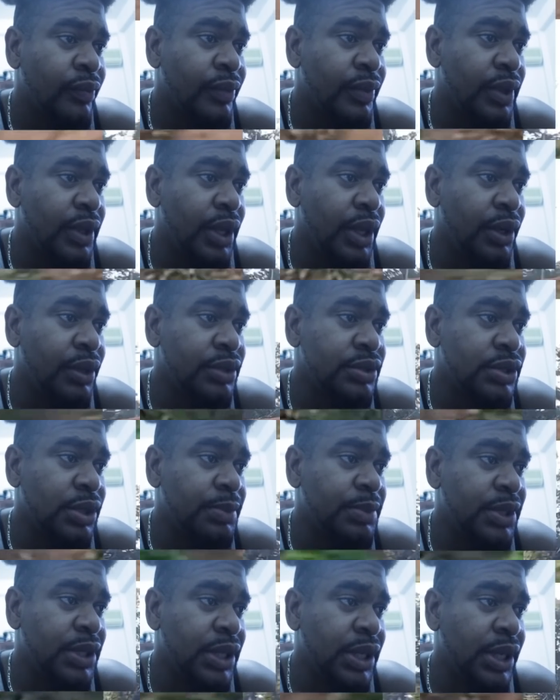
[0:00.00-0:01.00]
there or
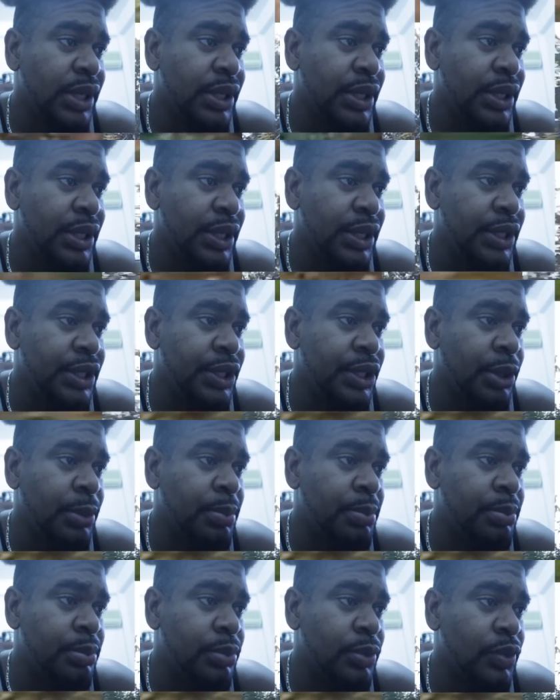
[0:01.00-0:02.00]
something and then ended up
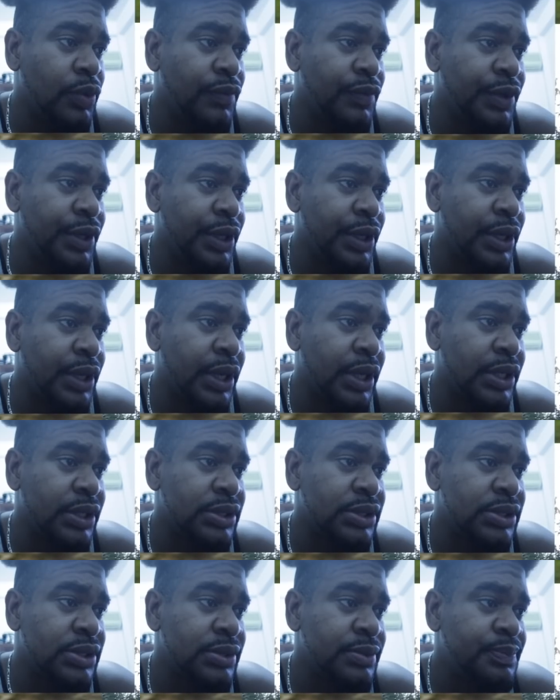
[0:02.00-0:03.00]
over there,
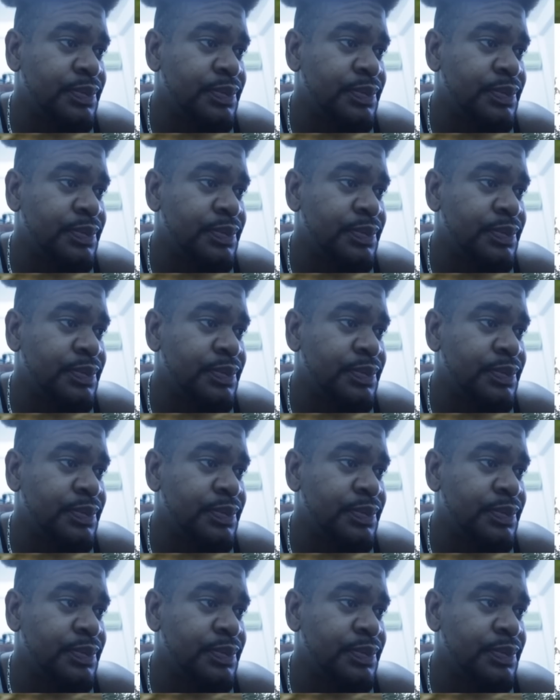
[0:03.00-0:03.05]
guys.